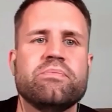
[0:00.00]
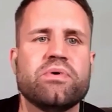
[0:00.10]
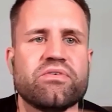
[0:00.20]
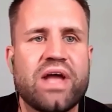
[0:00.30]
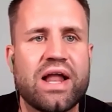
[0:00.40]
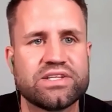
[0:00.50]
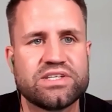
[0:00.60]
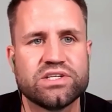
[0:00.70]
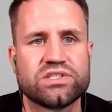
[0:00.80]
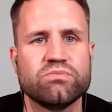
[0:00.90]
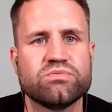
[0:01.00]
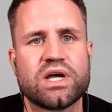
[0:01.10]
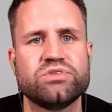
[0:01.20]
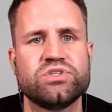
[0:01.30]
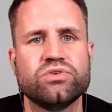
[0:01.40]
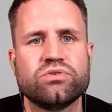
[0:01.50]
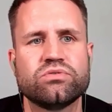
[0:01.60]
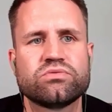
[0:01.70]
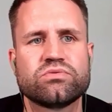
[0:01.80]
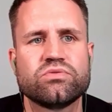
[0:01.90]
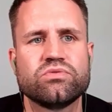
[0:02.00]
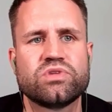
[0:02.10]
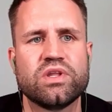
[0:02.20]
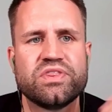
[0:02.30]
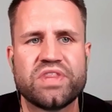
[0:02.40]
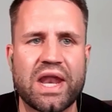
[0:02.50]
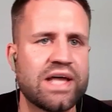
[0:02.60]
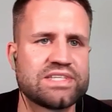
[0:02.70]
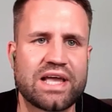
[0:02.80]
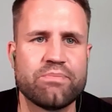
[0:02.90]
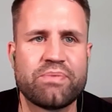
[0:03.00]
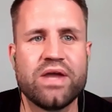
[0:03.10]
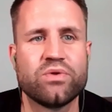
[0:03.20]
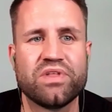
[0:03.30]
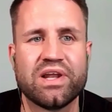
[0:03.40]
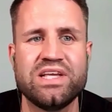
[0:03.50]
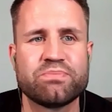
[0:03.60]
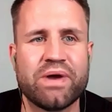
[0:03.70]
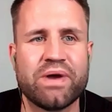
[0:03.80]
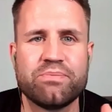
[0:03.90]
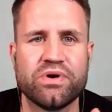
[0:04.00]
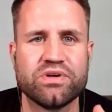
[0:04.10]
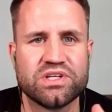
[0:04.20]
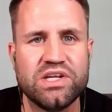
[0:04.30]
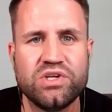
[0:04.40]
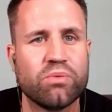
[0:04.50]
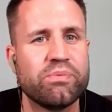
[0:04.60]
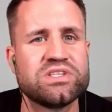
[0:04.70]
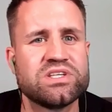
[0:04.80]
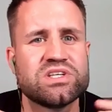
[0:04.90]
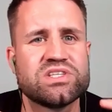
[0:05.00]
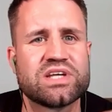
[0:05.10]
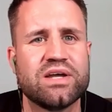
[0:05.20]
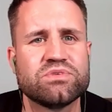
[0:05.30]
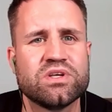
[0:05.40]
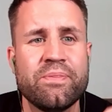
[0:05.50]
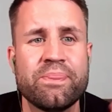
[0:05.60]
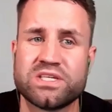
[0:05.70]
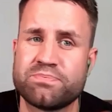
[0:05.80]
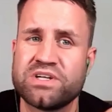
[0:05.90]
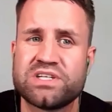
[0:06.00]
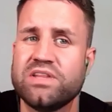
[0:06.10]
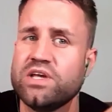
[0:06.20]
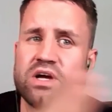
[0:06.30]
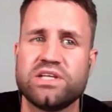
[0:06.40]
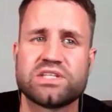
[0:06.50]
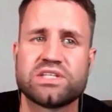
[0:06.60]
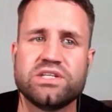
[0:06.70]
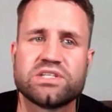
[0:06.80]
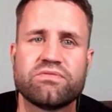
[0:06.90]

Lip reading: But the reality is sometimes you're the last to get paid or the least paid person in your business at times, especially in the early stages, I've